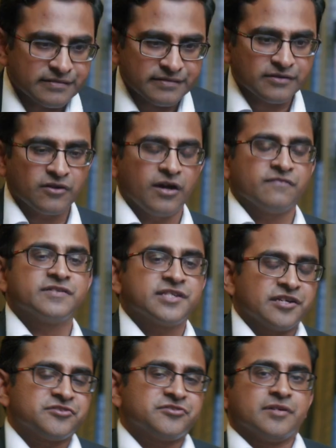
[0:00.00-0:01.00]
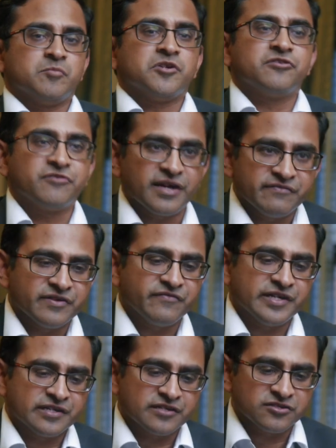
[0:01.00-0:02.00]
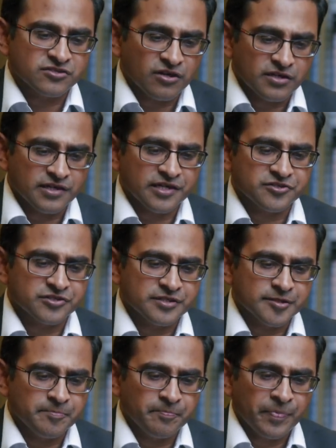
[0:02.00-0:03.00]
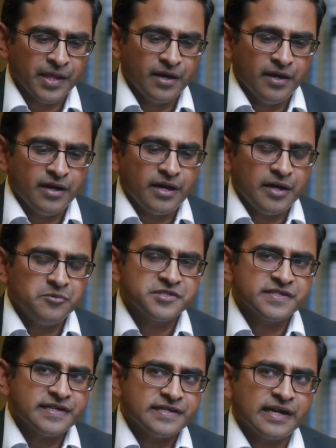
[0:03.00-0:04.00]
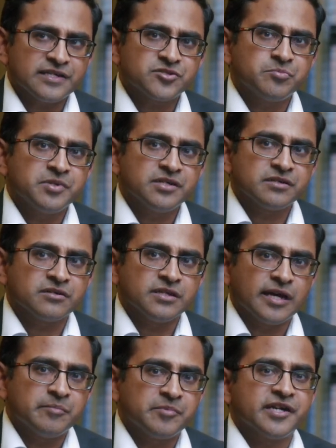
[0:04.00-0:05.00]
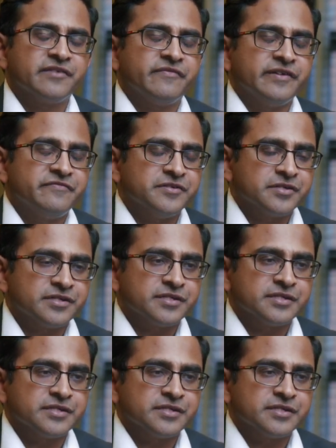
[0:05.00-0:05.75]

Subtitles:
conversation about driving vendor consolidation, I would say it has to be a collaborative effort